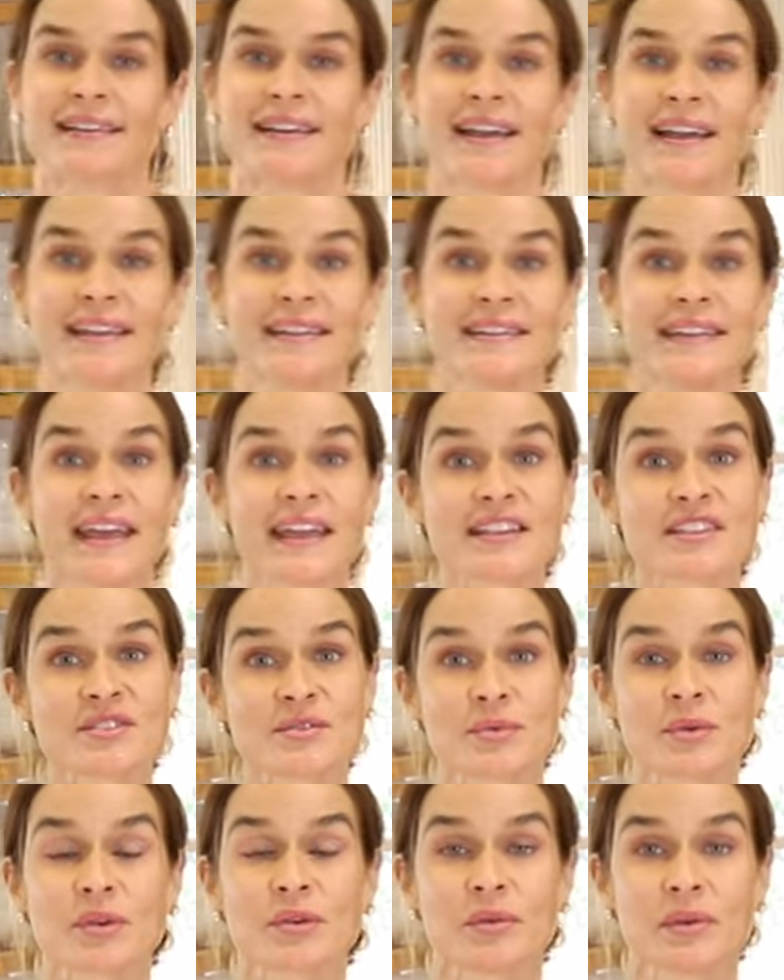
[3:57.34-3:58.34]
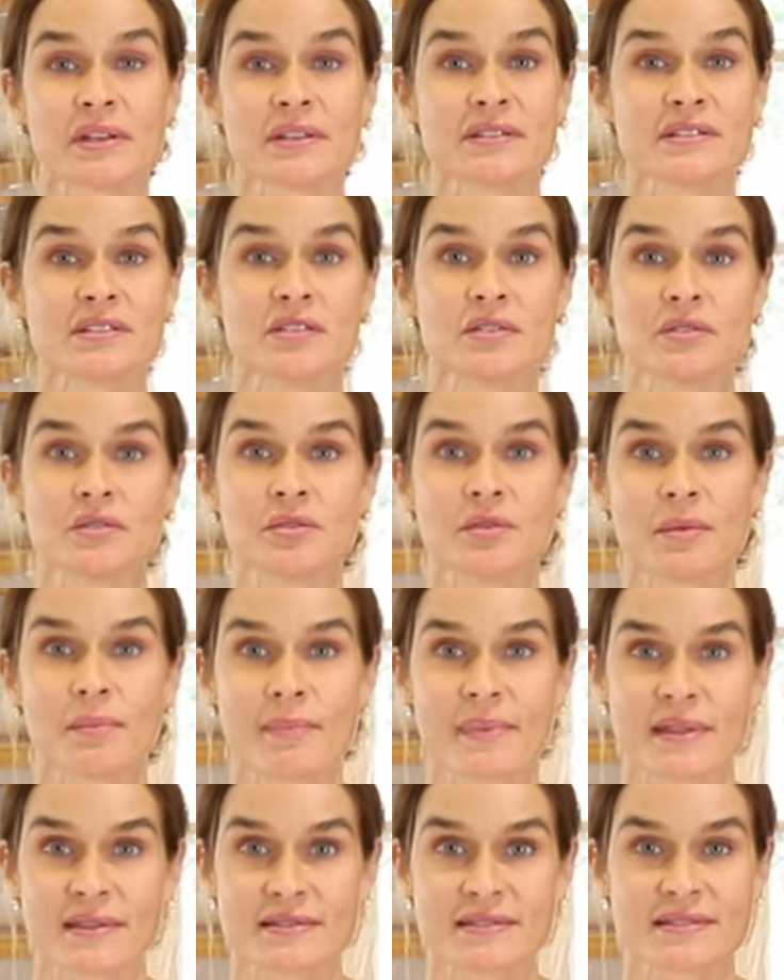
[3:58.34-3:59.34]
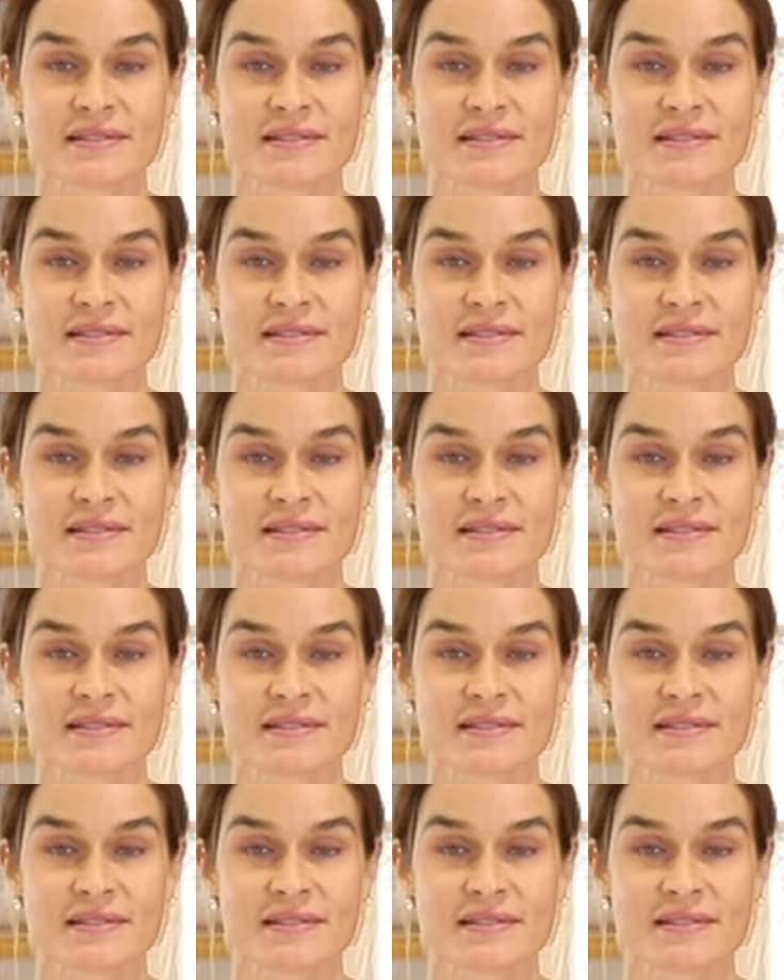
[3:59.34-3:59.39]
And next we're going to mince